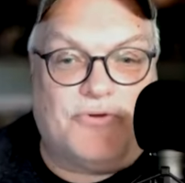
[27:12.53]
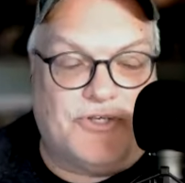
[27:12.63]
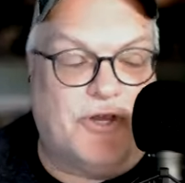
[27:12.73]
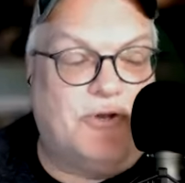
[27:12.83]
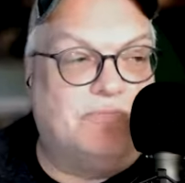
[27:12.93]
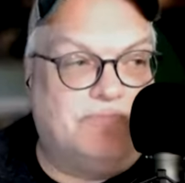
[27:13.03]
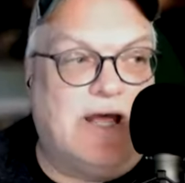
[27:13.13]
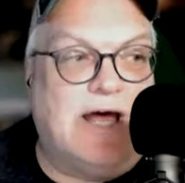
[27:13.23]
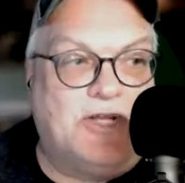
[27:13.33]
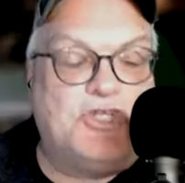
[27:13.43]
So
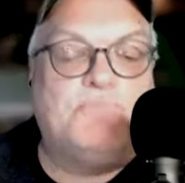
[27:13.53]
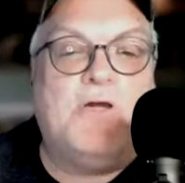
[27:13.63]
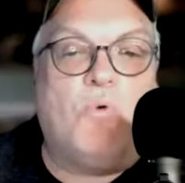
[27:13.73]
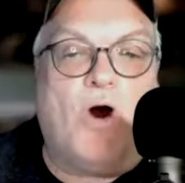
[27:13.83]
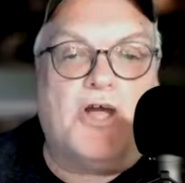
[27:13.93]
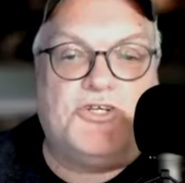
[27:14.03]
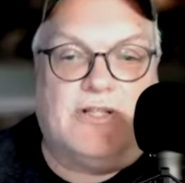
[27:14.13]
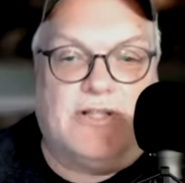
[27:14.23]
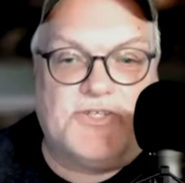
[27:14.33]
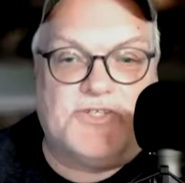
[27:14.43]
uh, just be
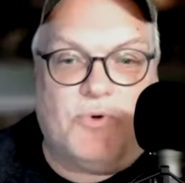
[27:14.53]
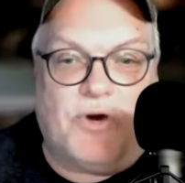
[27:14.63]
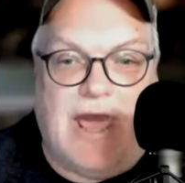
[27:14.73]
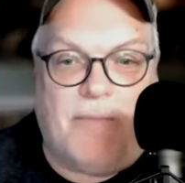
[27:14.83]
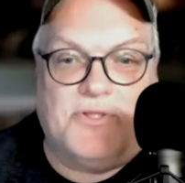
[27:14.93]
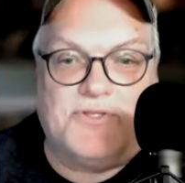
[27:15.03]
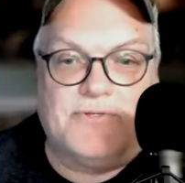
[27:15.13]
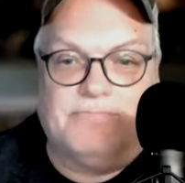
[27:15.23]
watching. Let's see what happens.